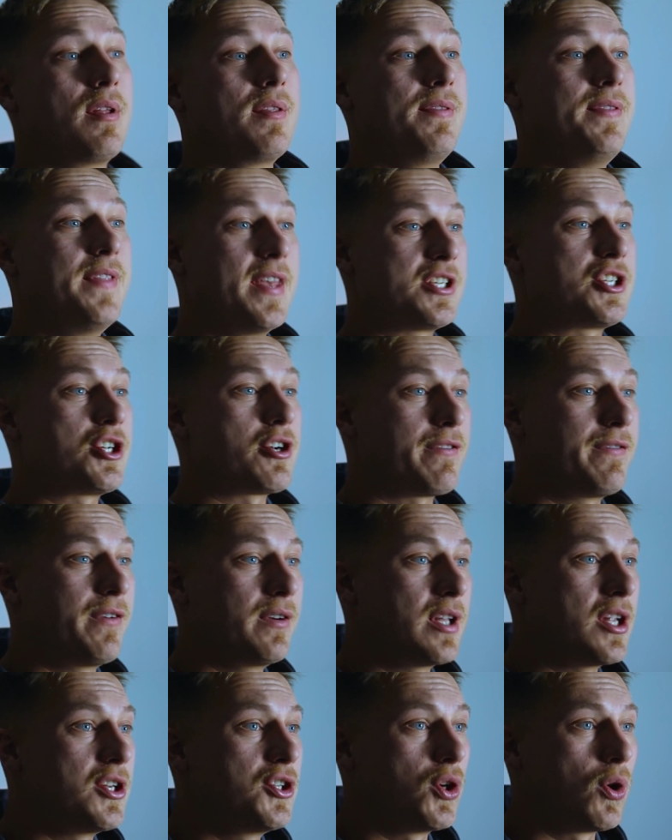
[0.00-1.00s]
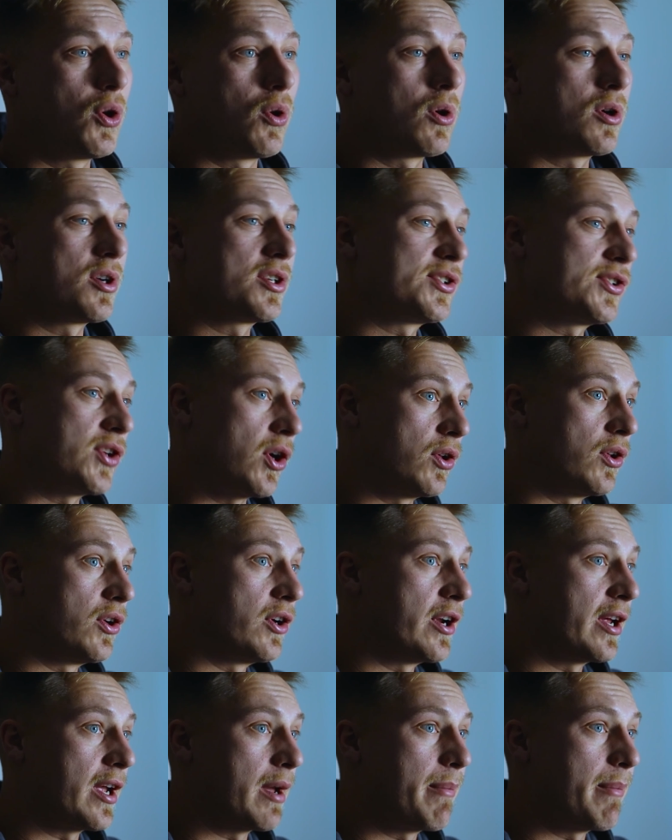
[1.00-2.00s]
This is your foot in the door. Start
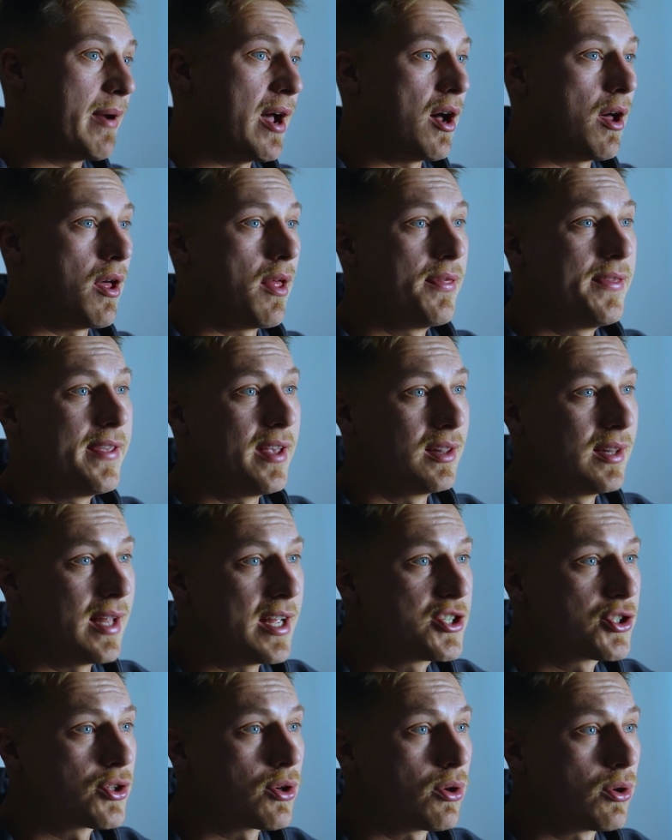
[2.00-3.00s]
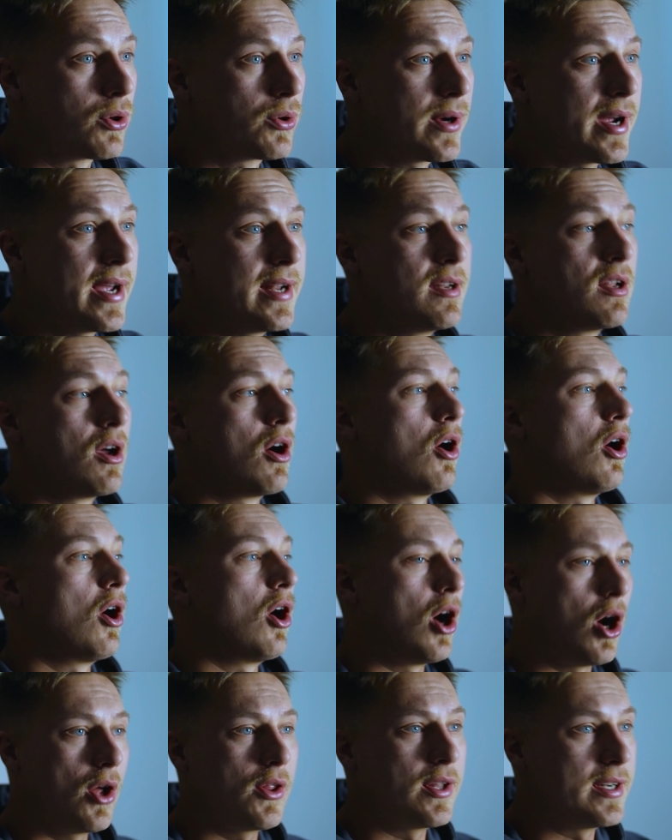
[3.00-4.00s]
learning about the electrical grid,
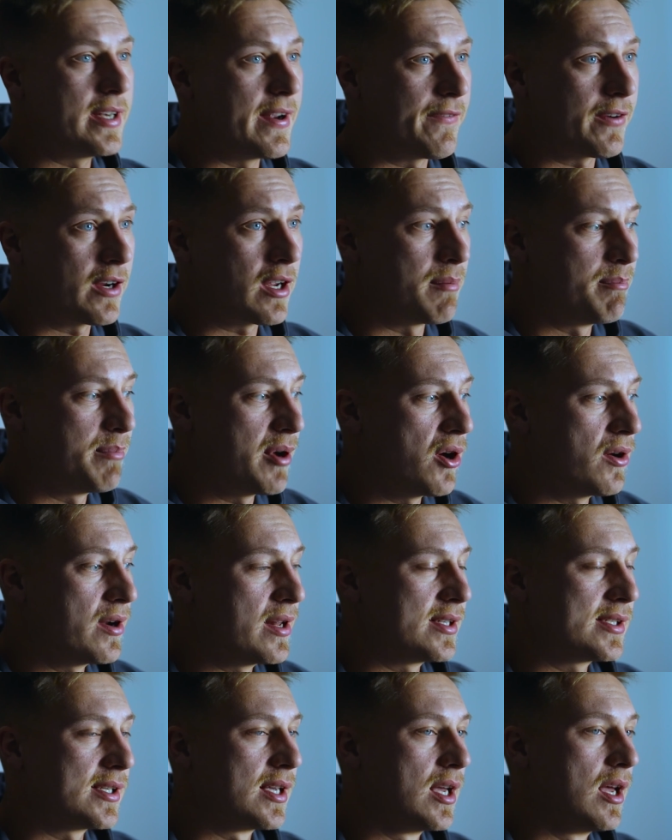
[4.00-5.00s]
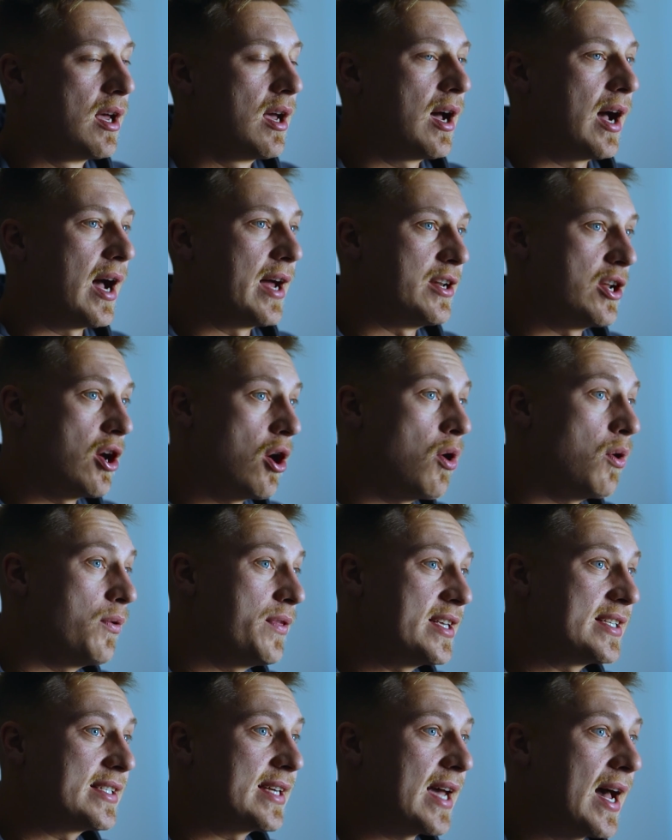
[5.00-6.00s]
all the different components. I know
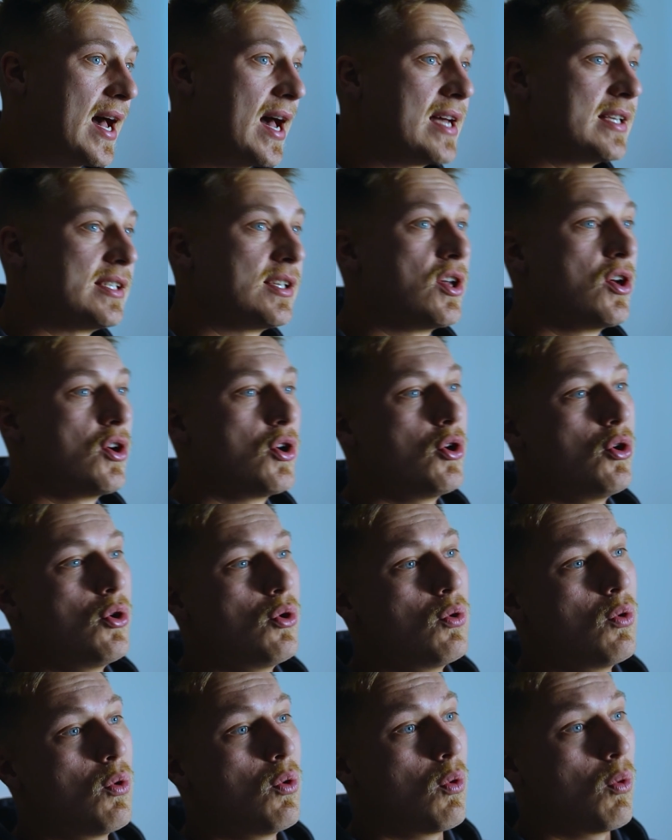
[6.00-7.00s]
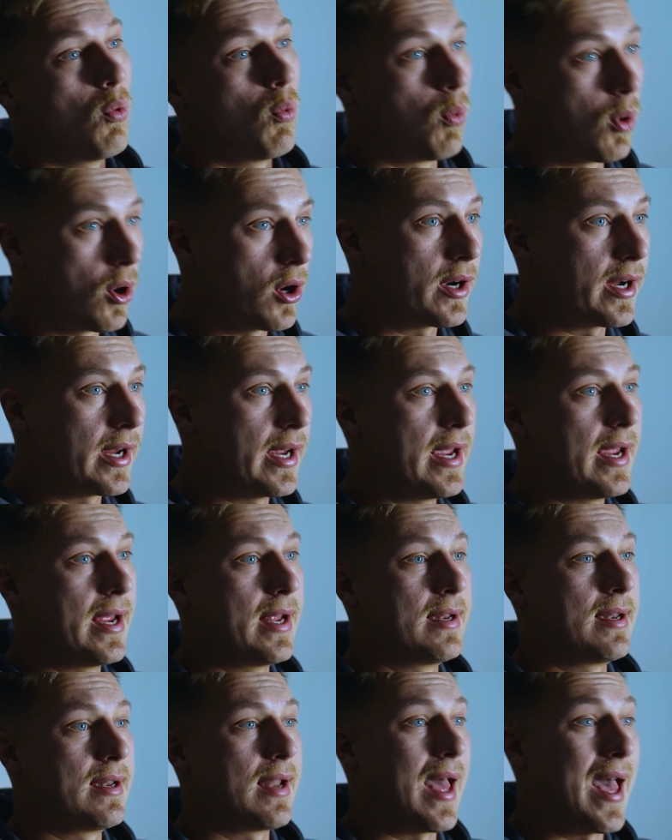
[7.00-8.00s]
these guys who work
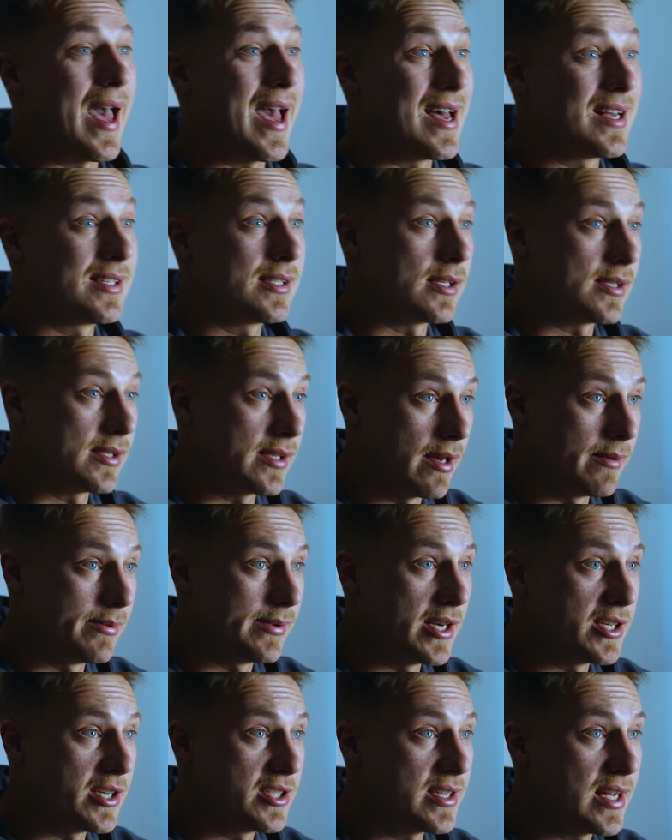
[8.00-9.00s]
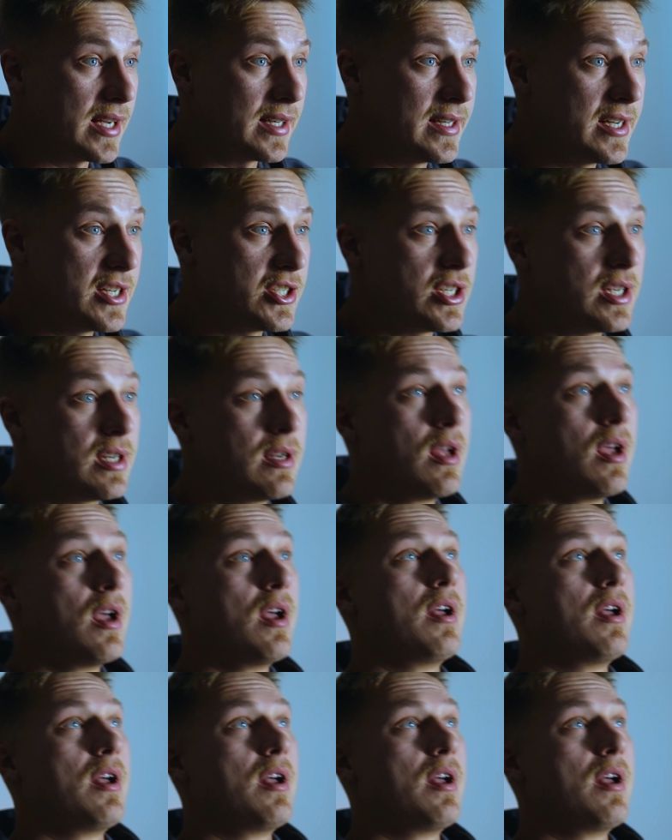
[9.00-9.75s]
in as a substation technician,